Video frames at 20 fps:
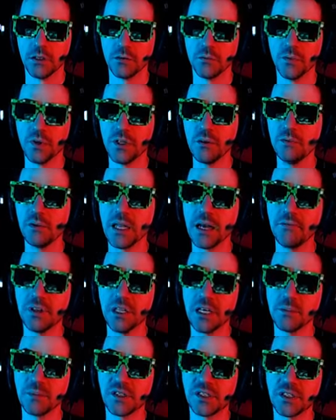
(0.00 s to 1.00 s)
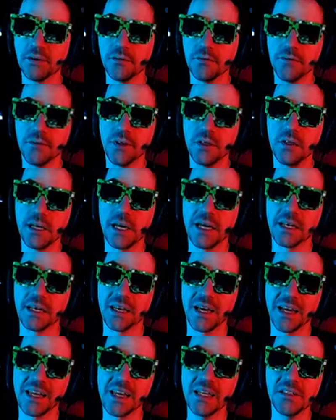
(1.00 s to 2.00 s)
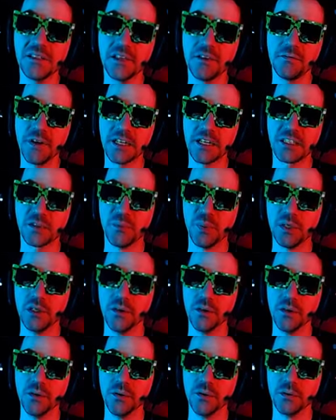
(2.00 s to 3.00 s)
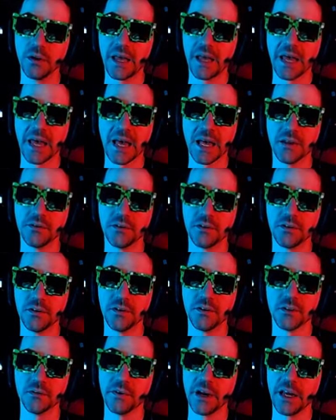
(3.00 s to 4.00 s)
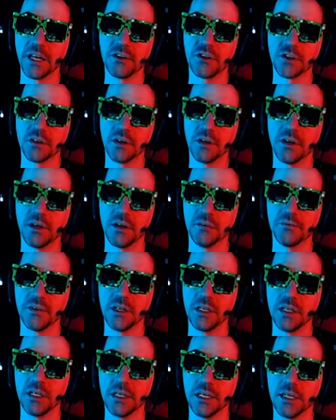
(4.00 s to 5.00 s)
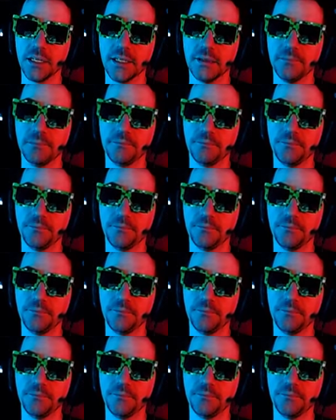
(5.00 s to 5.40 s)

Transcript: When you level up Sylphid, I, I guess it affects Balloon and the duration of the... Um...